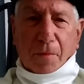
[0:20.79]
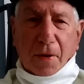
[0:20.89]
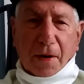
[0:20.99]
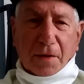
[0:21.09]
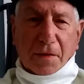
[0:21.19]

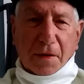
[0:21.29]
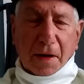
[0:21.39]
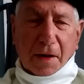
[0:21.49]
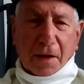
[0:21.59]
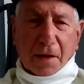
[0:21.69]
brightest
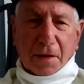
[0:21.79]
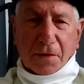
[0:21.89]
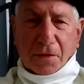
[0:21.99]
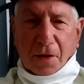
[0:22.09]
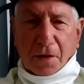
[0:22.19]
naked eye
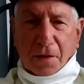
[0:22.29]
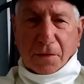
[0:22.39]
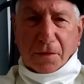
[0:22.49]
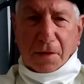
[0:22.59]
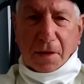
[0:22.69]

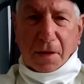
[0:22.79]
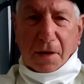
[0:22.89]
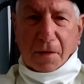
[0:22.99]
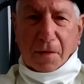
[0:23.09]
stars, and